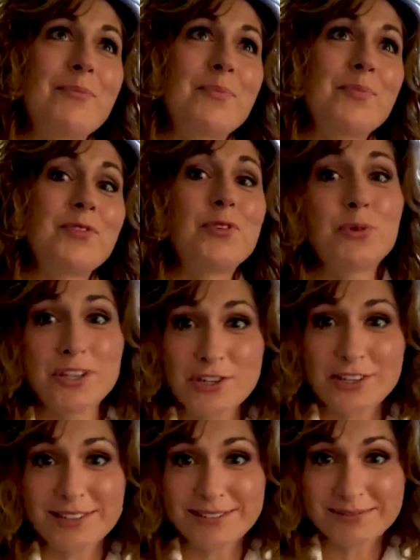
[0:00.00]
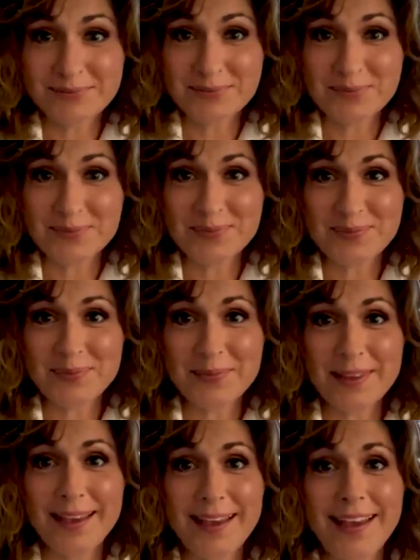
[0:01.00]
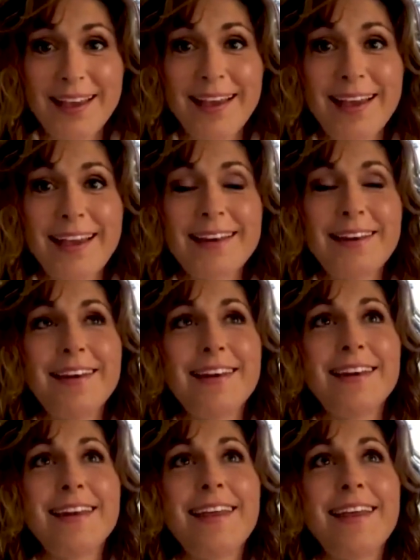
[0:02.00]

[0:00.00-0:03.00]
Norwegian, and